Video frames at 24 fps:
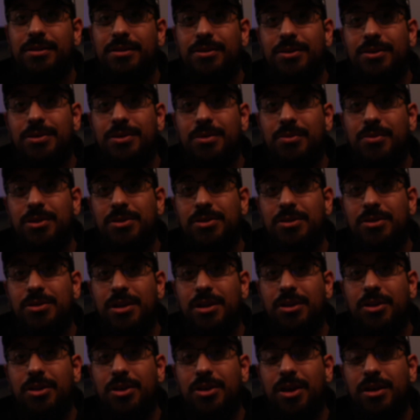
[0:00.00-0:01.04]
Do some research
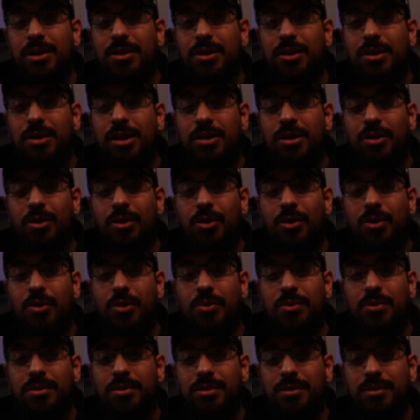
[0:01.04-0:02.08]
on your
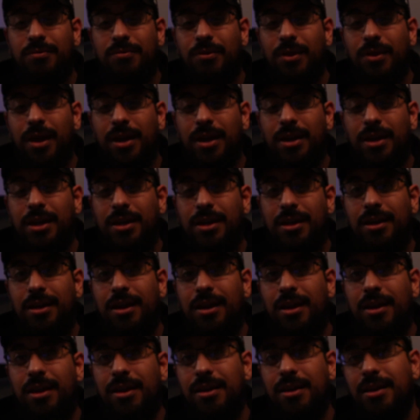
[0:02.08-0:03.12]
own. If you like it,
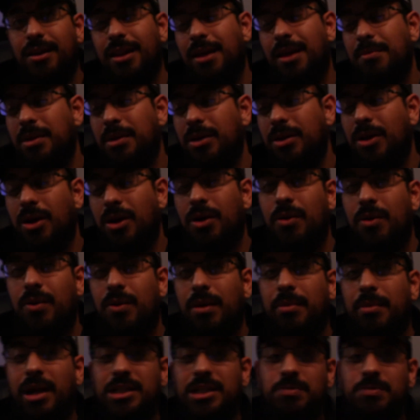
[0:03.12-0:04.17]
get it. Let me know.
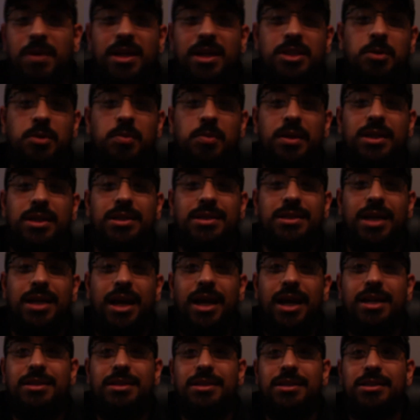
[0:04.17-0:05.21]
I'm not sponsored by these
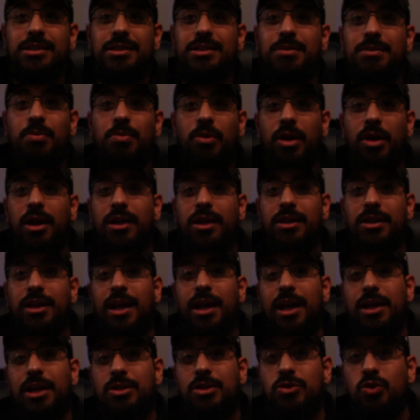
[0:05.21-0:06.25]
guys. It's just a product that
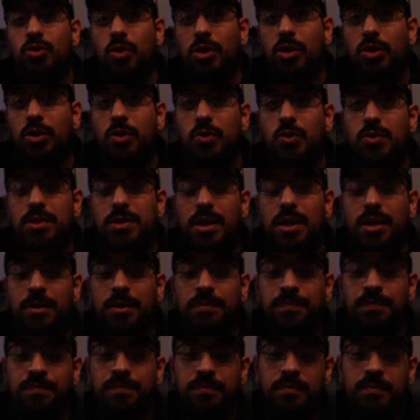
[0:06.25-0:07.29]
I enjoy
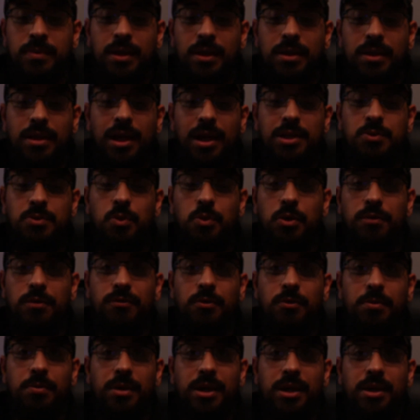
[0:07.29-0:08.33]
using. That has worked
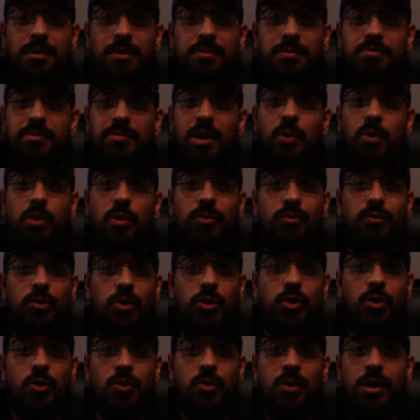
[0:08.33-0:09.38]
for me. Might work for
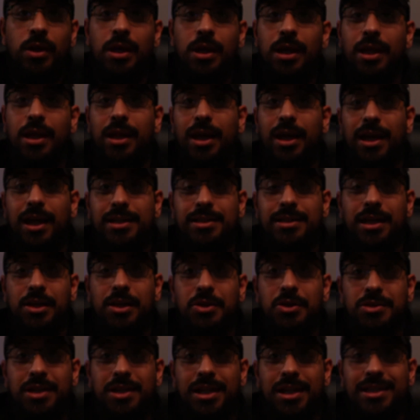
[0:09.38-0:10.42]
you. Like I said,
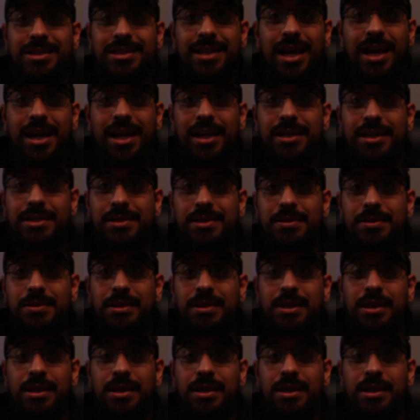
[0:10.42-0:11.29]
there's not a science.